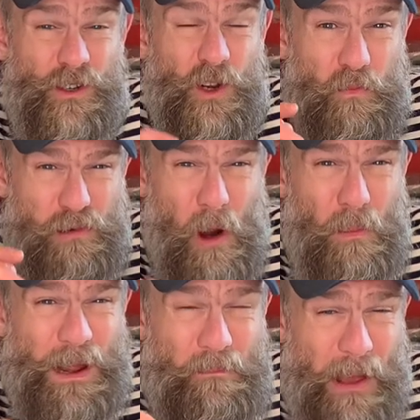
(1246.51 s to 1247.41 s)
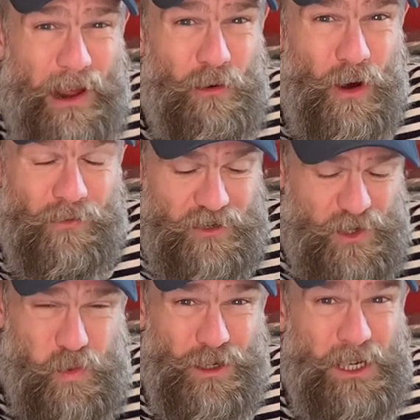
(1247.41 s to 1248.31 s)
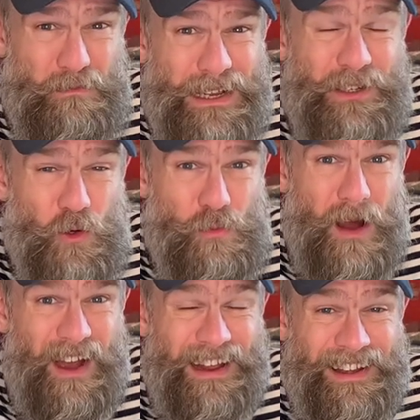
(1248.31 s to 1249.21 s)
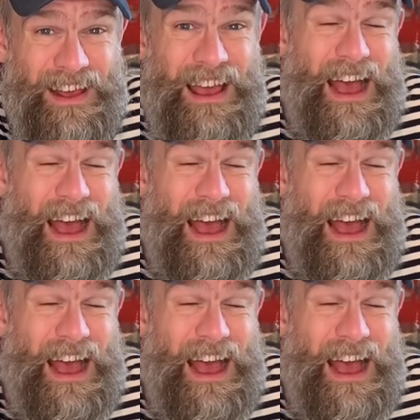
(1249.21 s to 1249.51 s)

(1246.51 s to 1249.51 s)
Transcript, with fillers: you're probably better off just watching me do mine